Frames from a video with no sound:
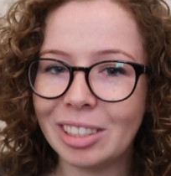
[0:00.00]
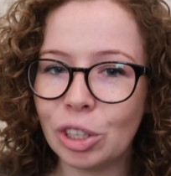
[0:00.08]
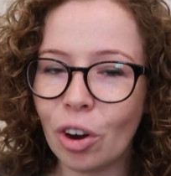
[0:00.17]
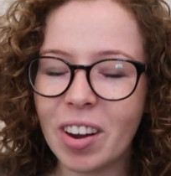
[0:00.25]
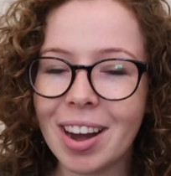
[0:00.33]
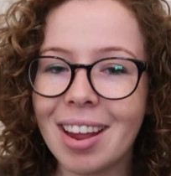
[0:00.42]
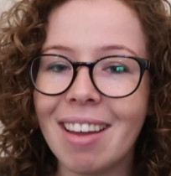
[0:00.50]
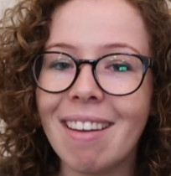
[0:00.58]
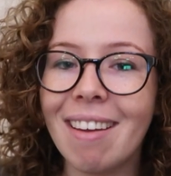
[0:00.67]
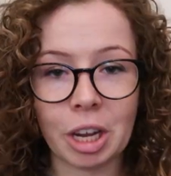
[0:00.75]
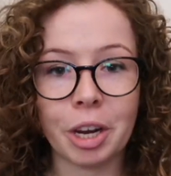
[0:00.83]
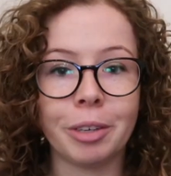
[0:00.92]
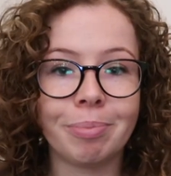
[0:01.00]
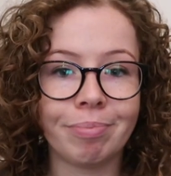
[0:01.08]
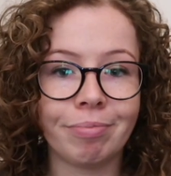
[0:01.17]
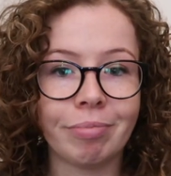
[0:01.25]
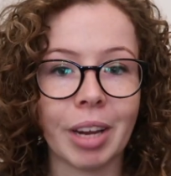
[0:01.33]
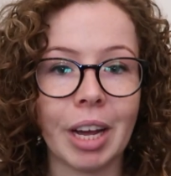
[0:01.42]
Sorry. So
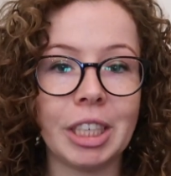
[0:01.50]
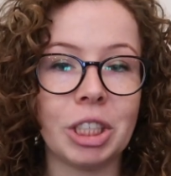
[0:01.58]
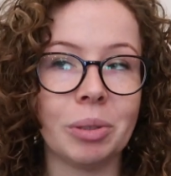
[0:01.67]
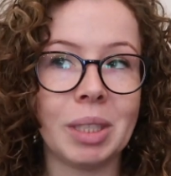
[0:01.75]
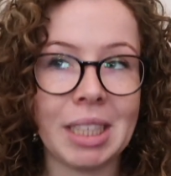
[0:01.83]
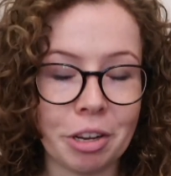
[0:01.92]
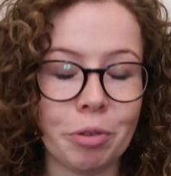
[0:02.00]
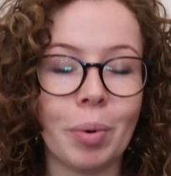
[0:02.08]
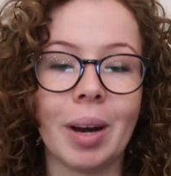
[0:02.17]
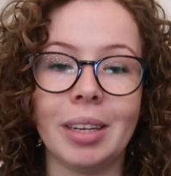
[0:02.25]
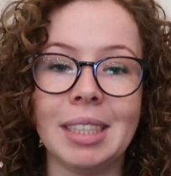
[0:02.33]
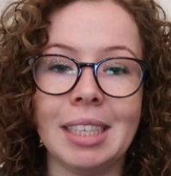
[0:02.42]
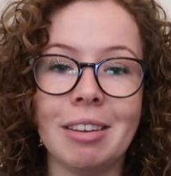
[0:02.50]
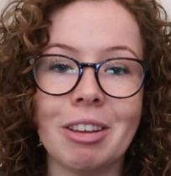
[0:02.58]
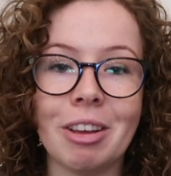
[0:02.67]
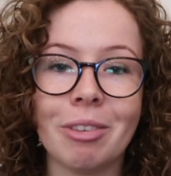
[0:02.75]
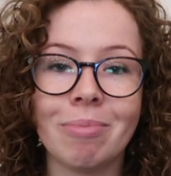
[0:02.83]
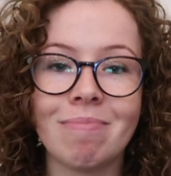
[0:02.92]
I shall see you when I see
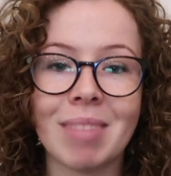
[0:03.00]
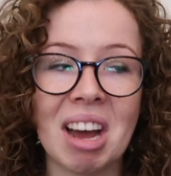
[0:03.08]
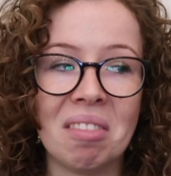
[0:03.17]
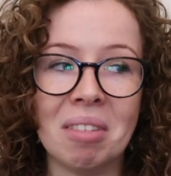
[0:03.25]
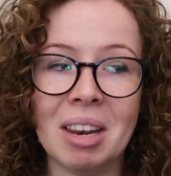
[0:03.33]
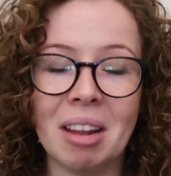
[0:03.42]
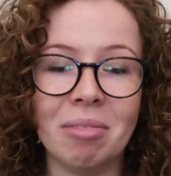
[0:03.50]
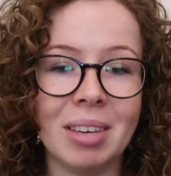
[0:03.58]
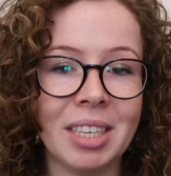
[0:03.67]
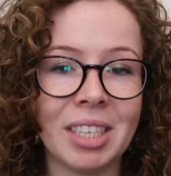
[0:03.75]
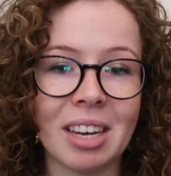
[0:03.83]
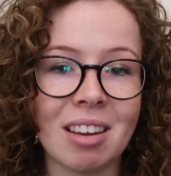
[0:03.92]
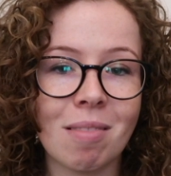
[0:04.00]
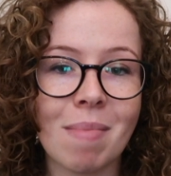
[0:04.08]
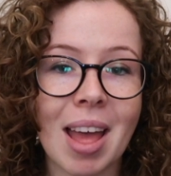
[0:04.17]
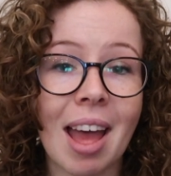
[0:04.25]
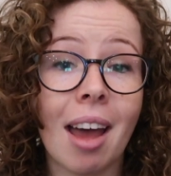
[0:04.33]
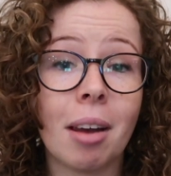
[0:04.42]
you. Have a lovely
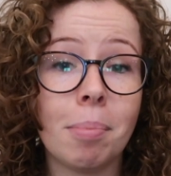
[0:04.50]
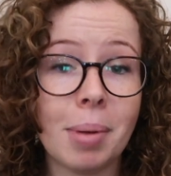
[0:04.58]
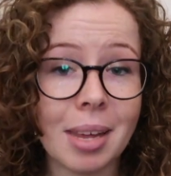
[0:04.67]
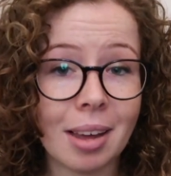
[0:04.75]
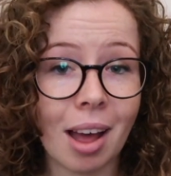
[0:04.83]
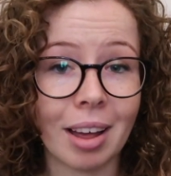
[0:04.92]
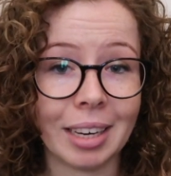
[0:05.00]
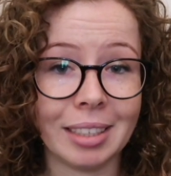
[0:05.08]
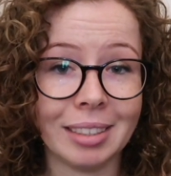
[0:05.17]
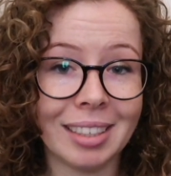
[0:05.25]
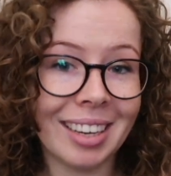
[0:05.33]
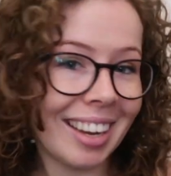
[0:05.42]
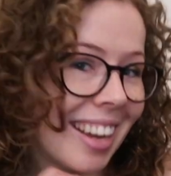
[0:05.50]
time and be kind.